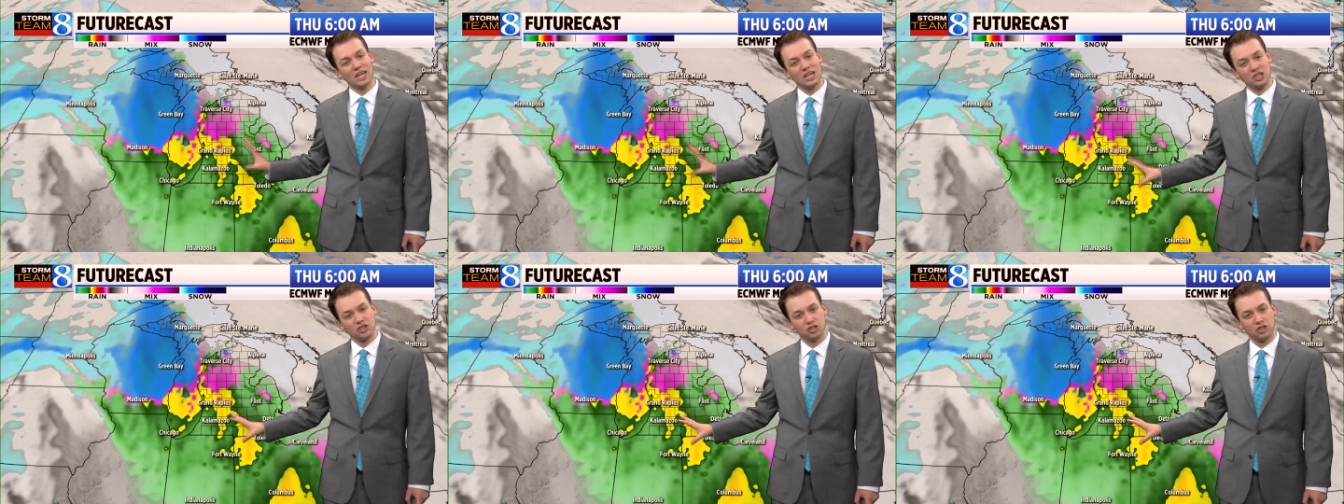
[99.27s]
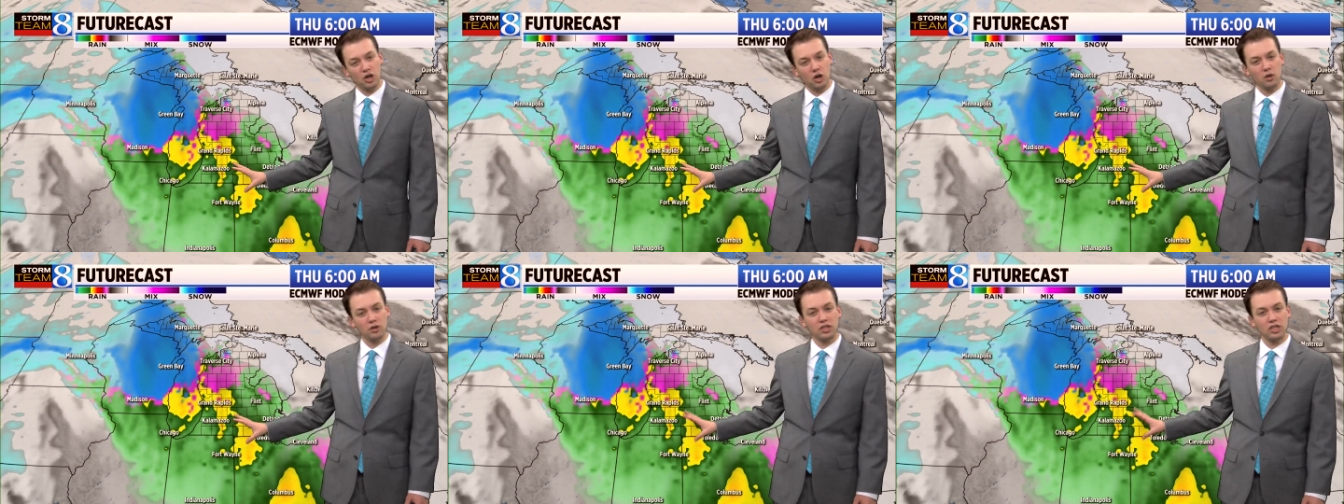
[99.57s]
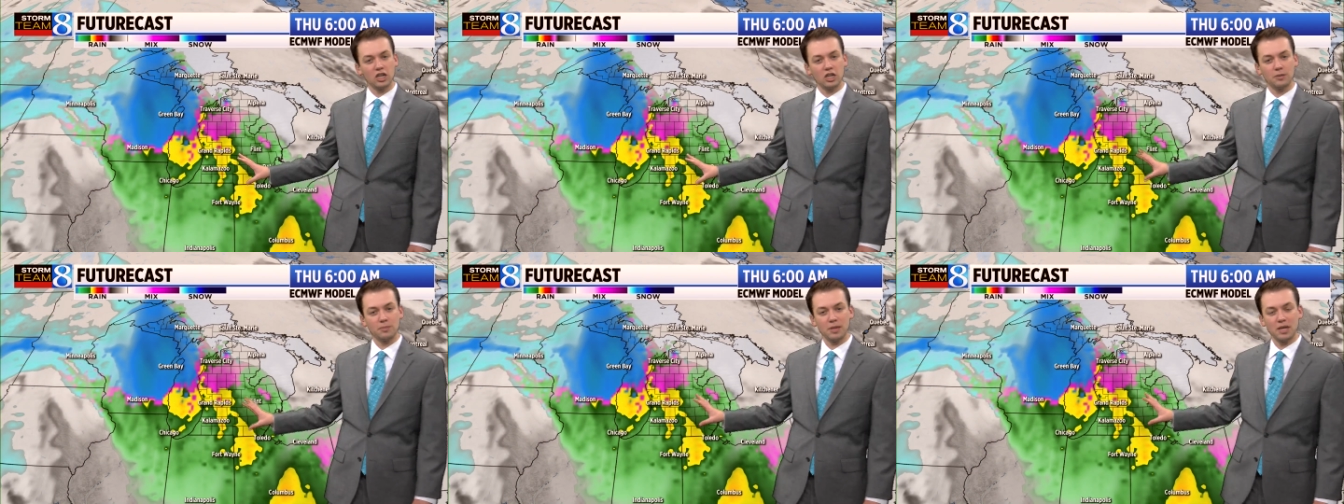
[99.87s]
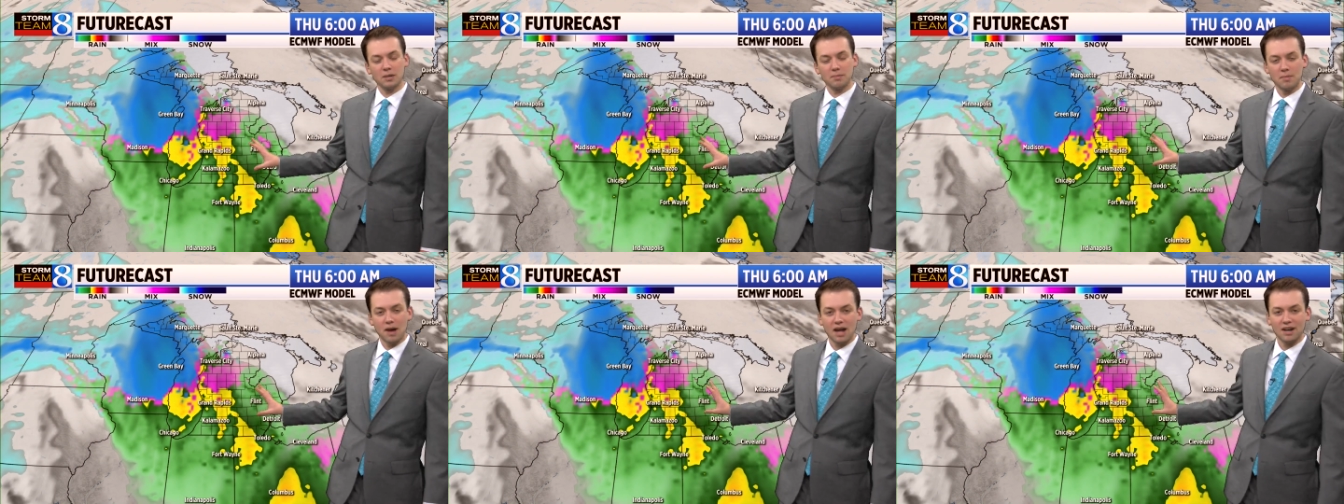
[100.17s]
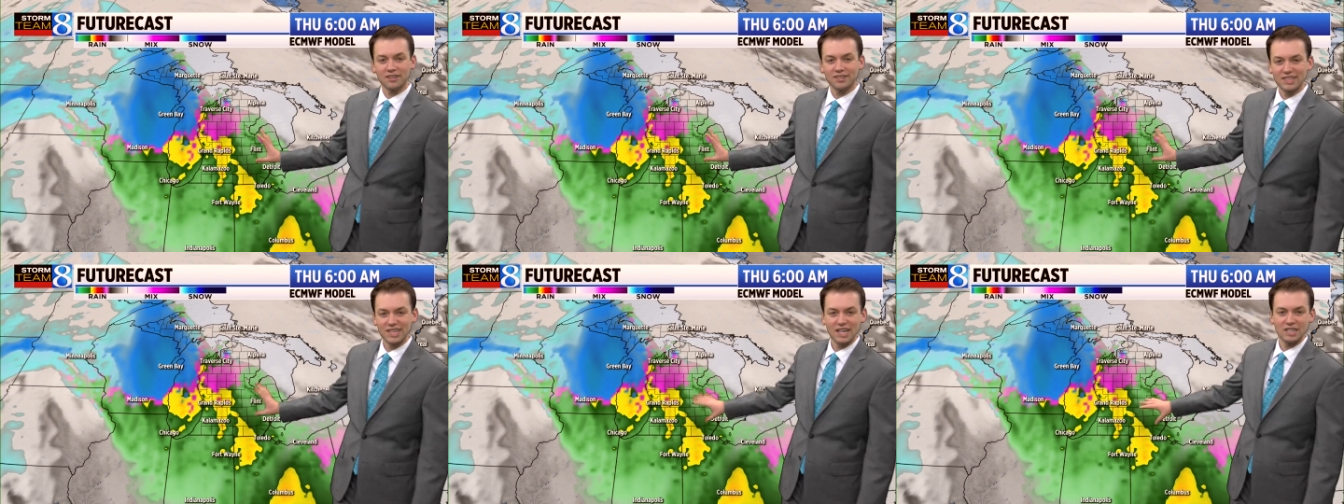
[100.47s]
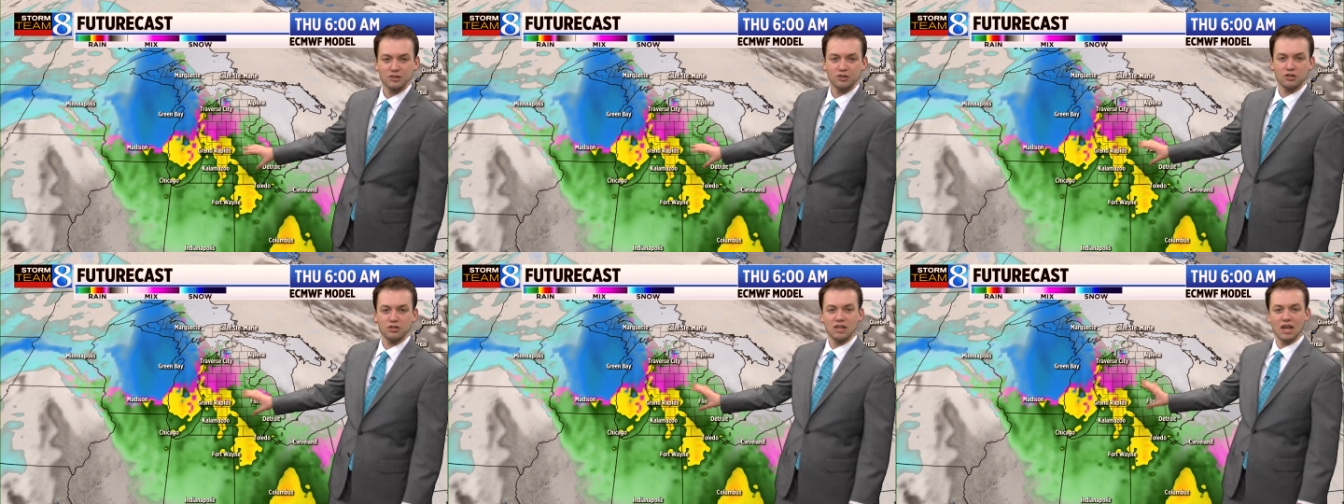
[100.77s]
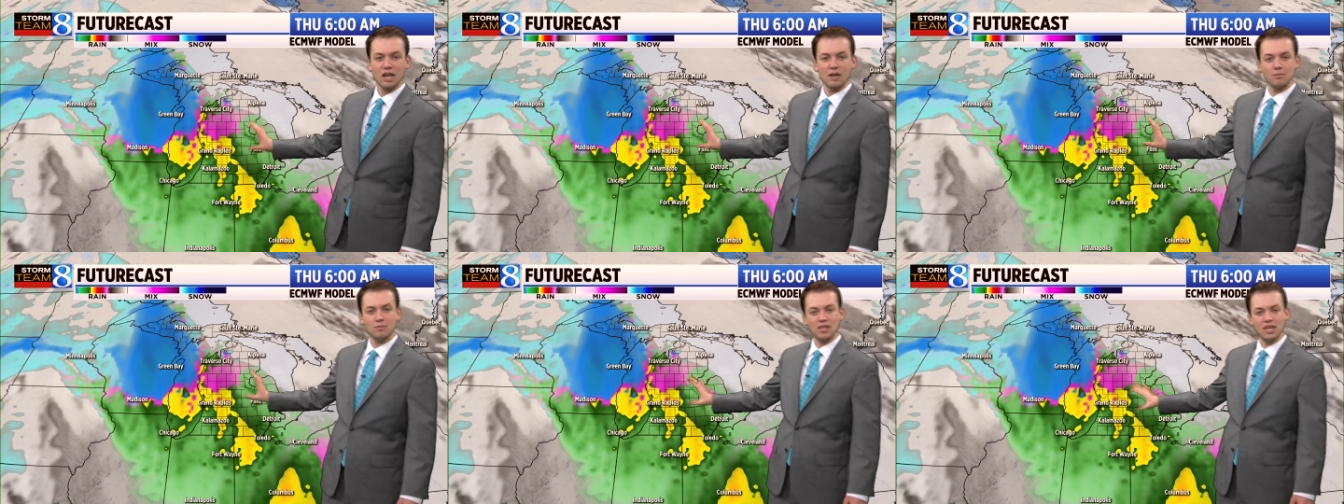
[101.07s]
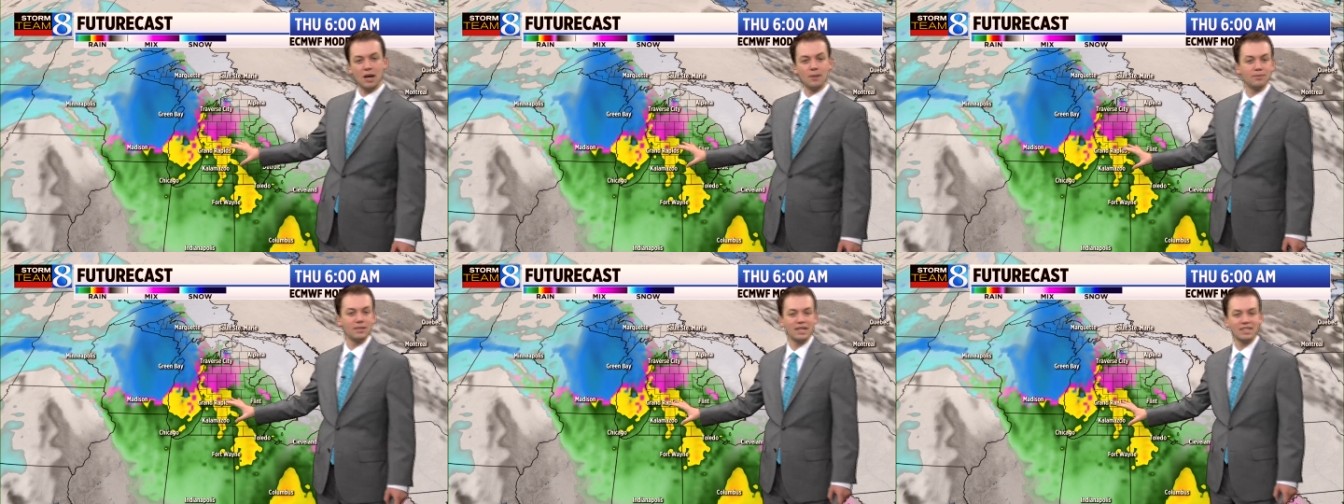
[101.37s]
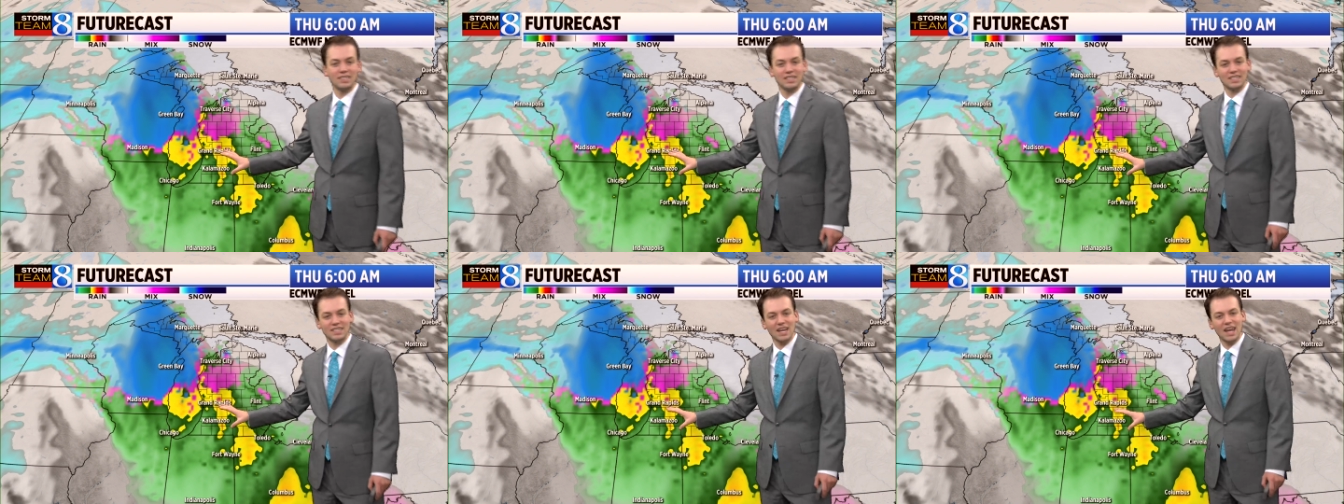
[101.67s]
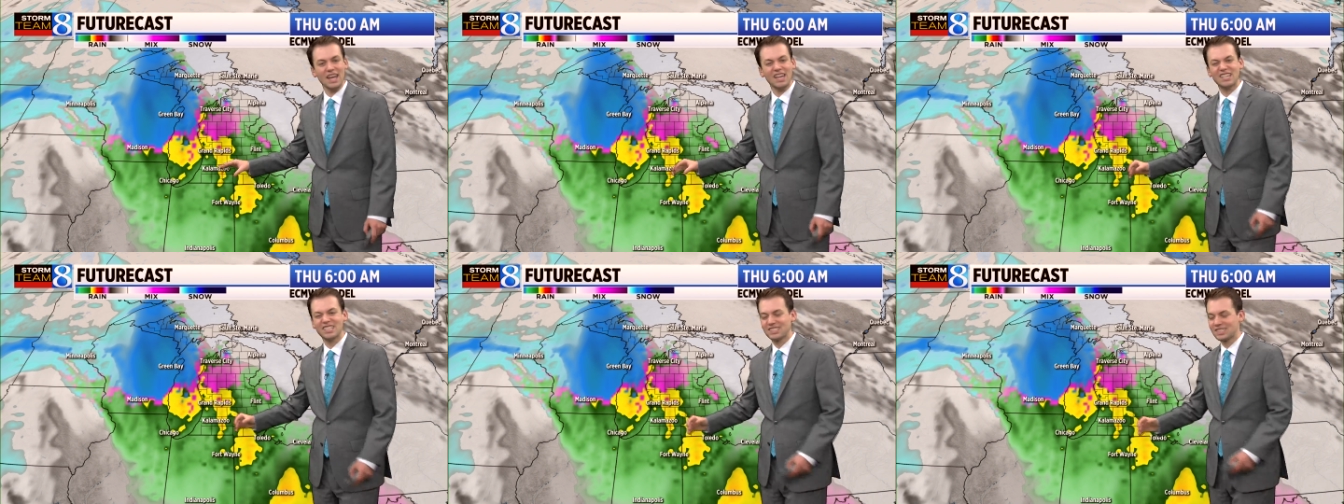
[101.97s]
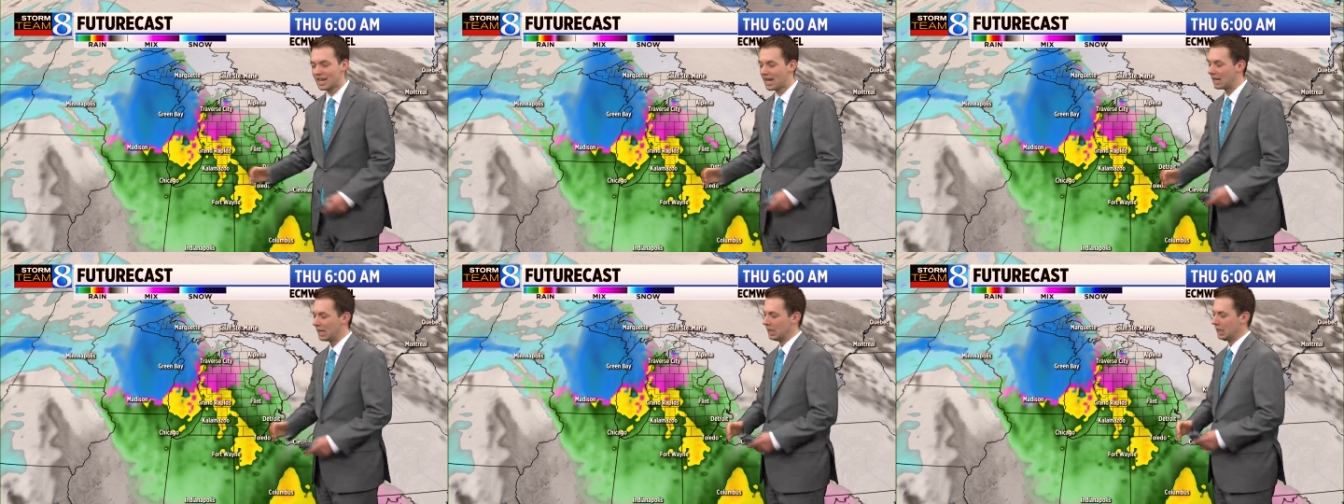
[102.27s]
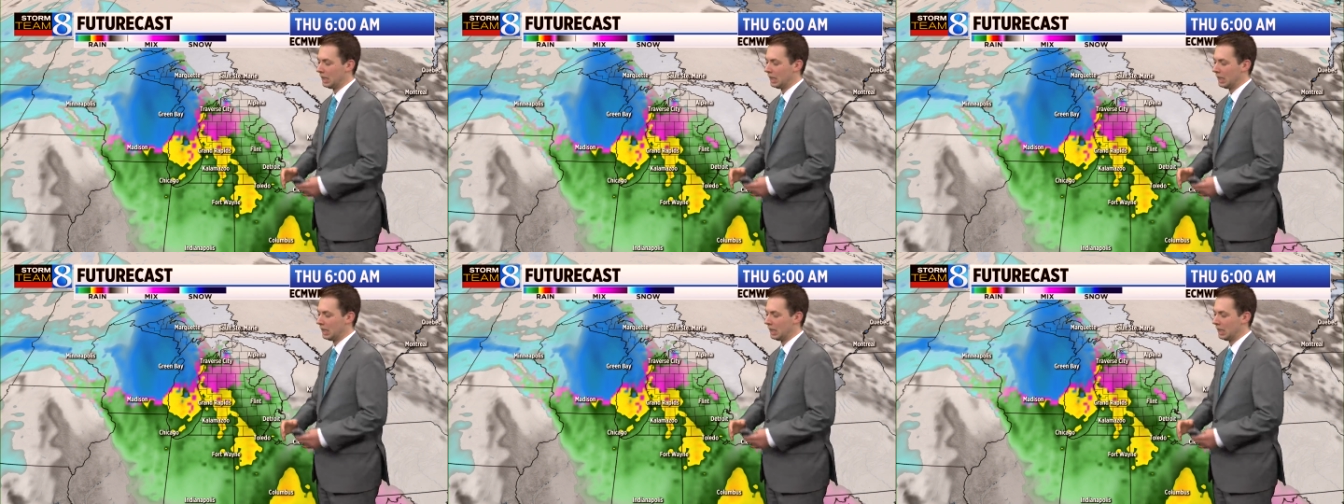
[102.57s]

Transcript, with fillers: Showed the European model yesterday. The update today is that